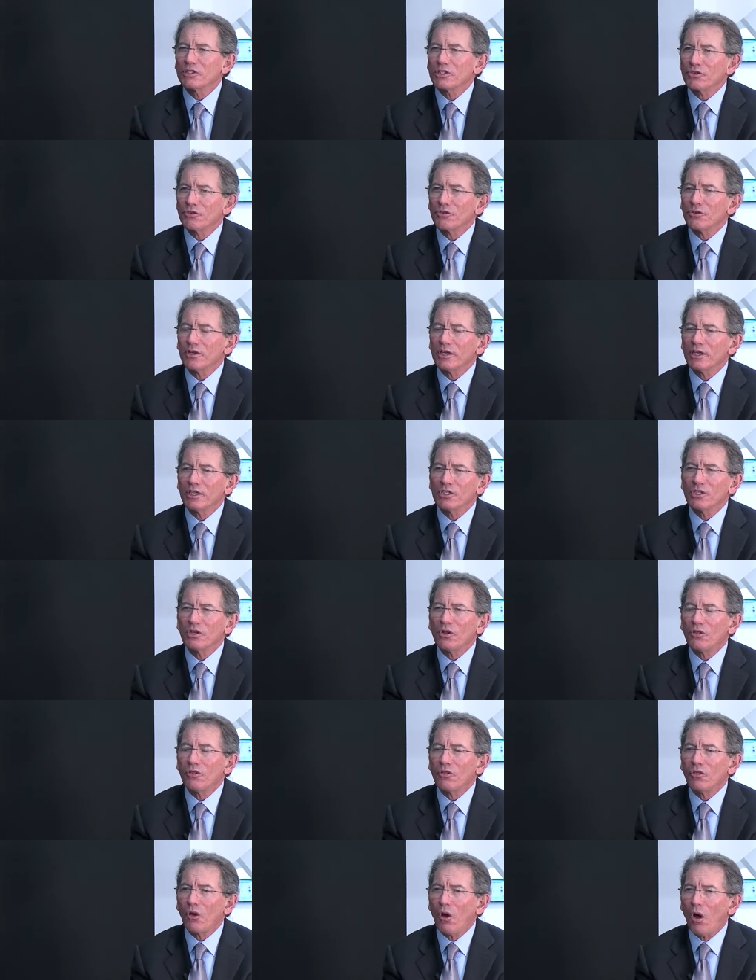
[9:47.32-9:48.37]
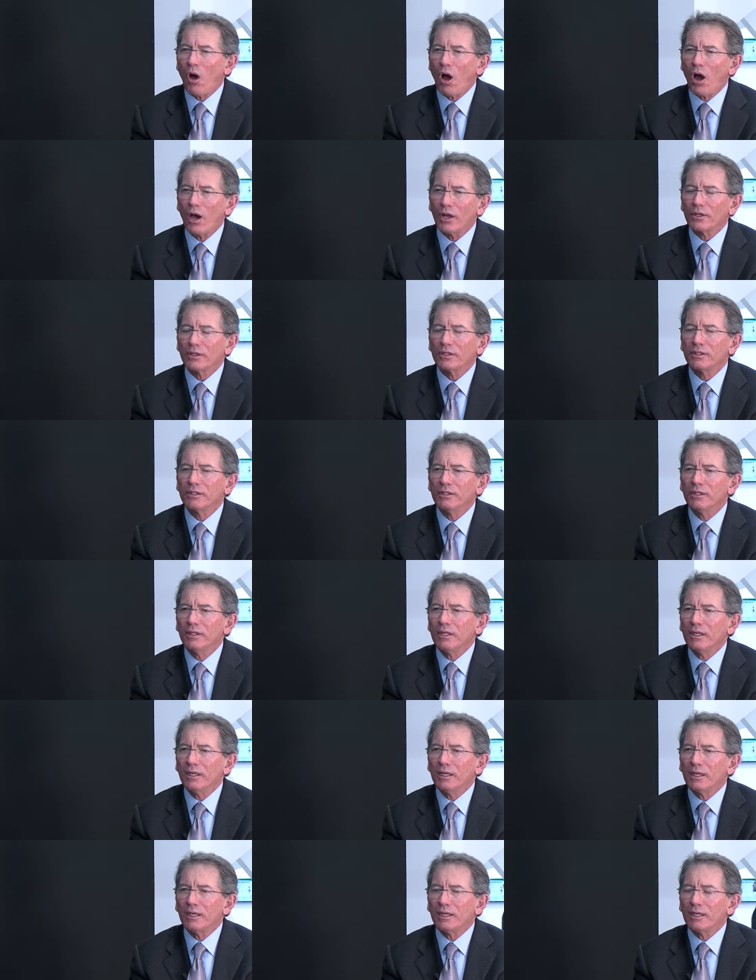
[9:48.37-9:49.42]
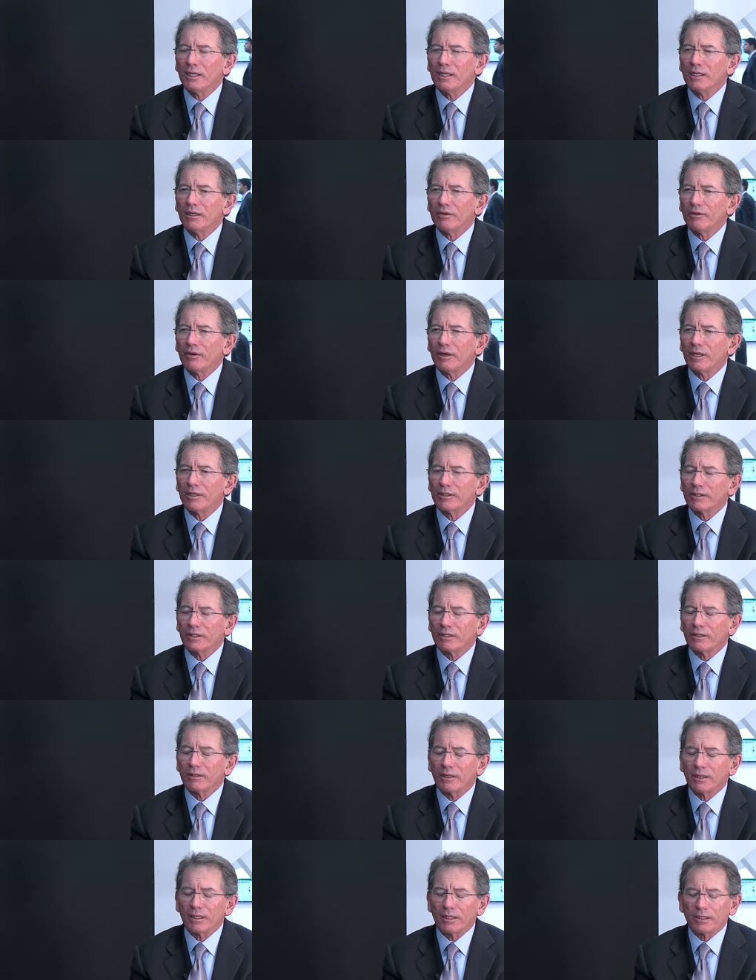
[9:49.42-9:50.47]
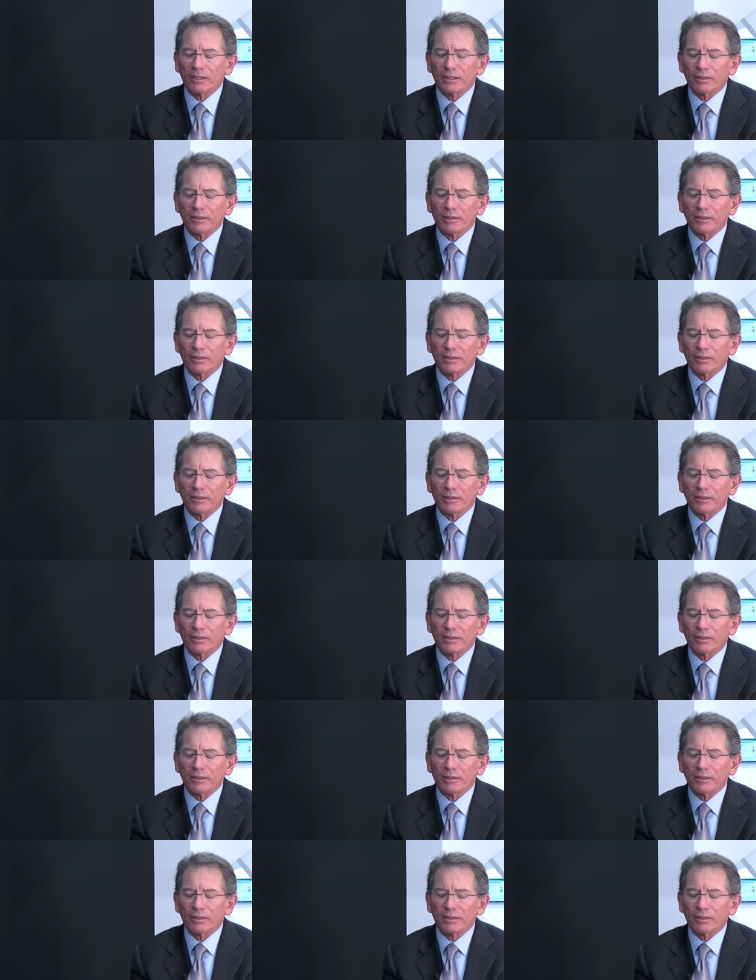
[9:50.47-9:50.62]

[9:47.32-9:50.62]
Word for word: a traditional thought on